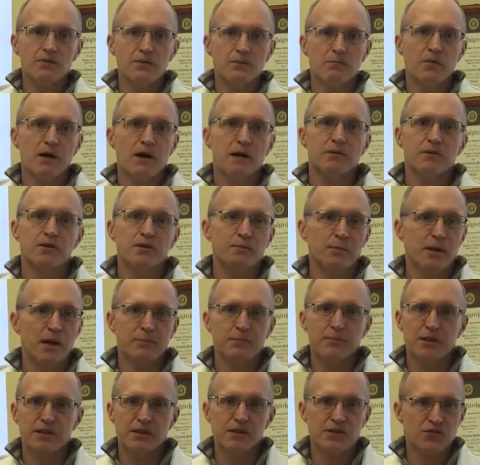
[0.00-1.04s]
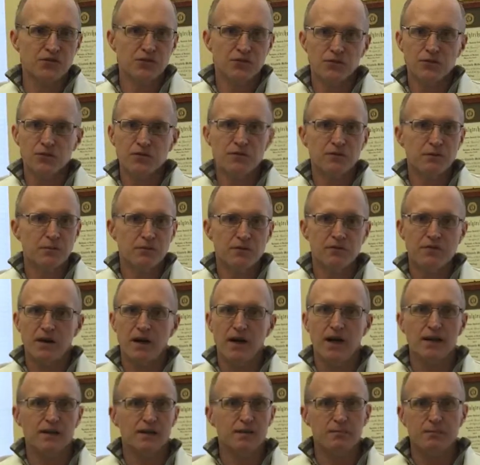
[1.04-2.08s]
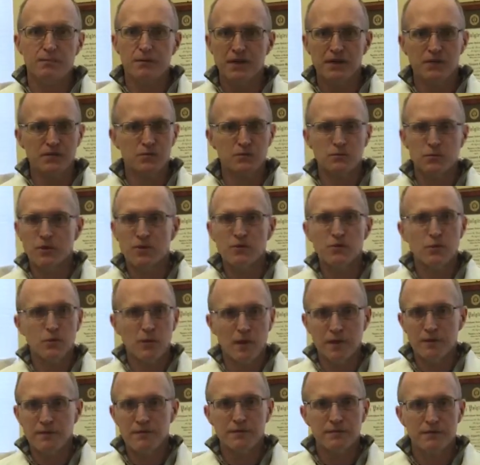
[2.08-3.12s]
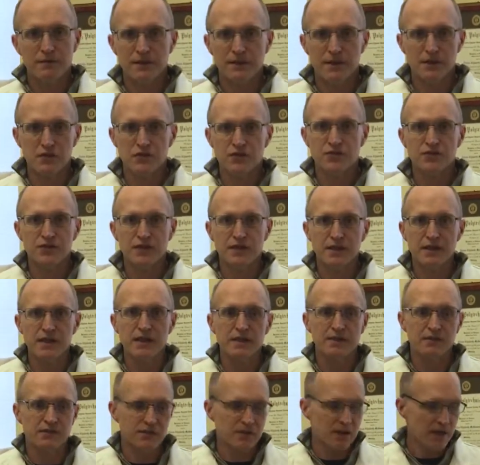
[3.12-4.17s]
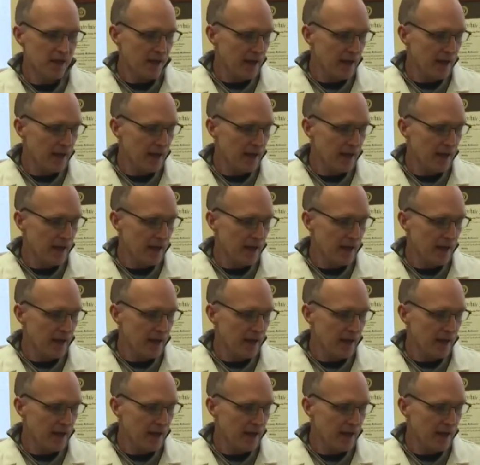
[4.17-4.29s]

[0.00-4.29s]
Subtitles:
the primary spine practitioner to provide the patient with what he or she needs.